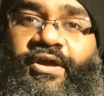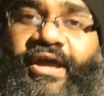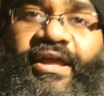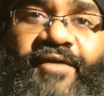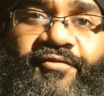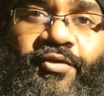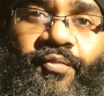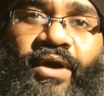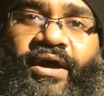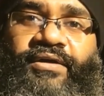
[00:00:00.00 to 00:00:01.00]
Hey
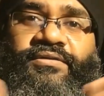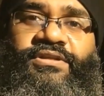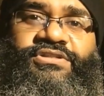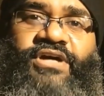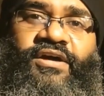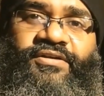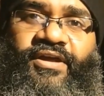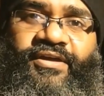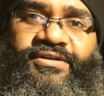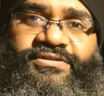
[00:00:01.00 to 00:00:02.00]
everyone, the Dark
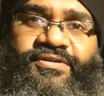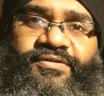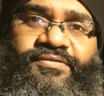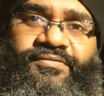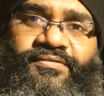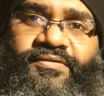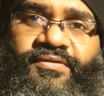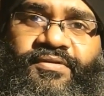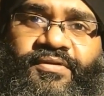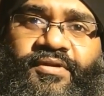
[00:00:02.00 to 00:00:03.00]
Knaik is here.
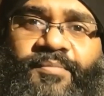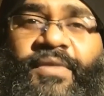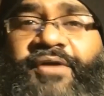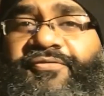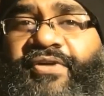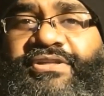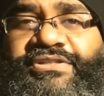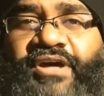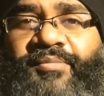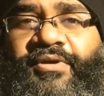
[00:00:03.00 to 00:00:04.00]
My Friend
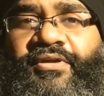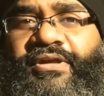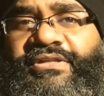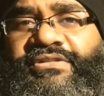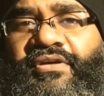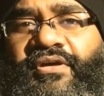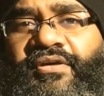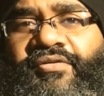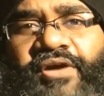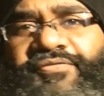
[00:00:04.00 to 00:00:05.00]
Dahmer is a
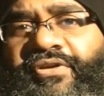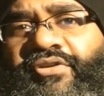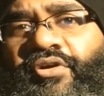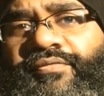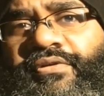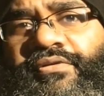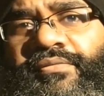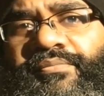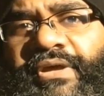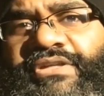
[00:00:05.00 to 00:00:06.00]
graphic novel
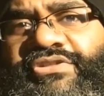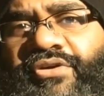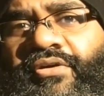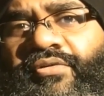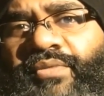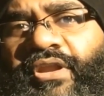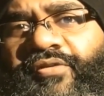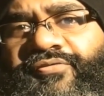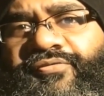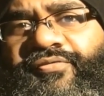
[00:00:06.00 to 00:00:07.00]
based on one
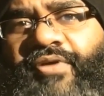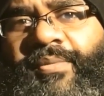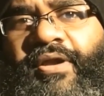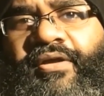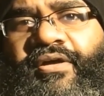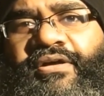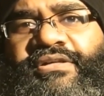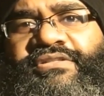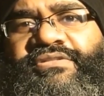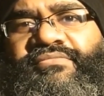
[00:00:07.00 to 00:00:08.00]
of
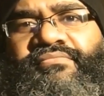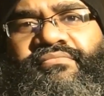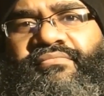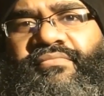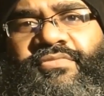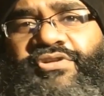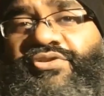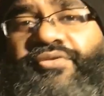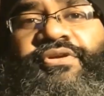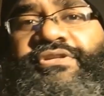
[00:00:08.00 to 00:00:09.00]
America's
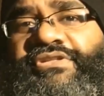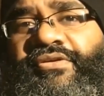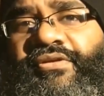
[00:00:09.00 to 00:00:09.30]
notorious serial